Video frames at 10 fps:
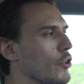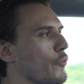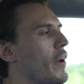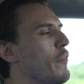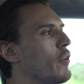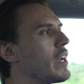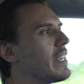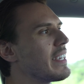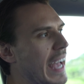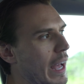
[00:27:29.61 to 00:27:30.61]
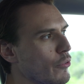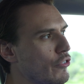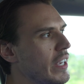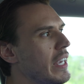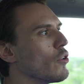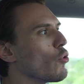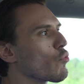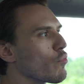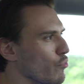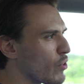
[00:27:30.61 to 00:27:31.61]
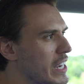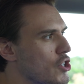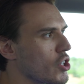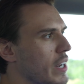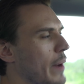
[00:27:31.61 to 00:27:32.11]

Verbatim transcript: So for every county or region,